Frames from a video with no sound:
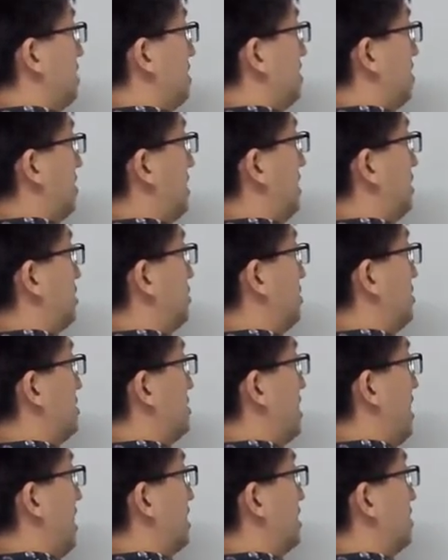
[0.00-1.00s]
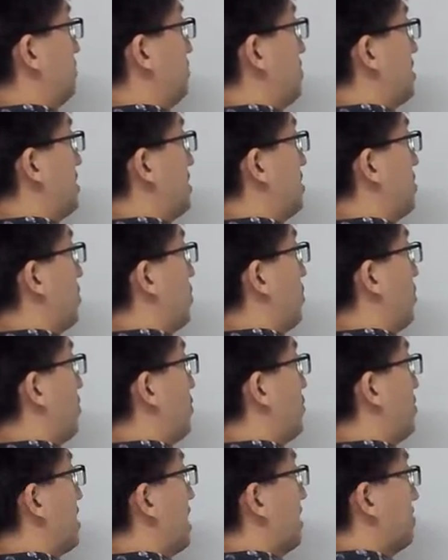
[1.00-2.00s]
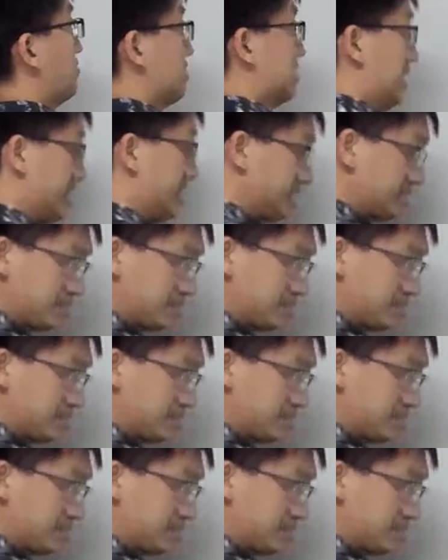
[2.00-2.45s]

is actually sp3 hybridized.